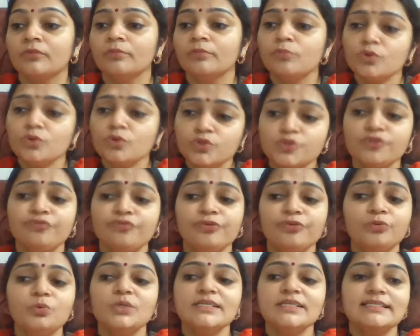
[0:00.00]
most of
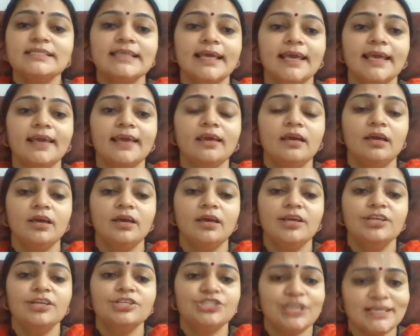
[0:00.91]
you would say
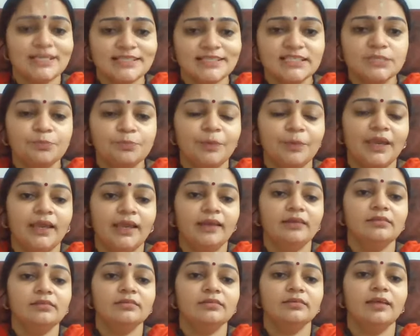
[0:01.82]
chest
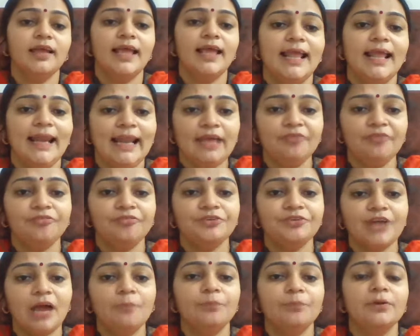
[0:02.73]
pain, left
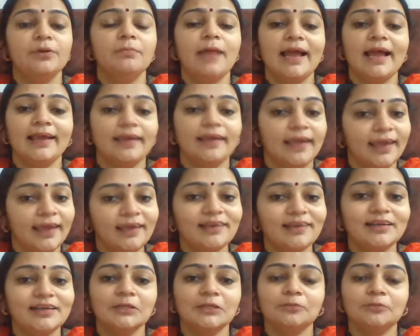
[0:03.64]
upper backache.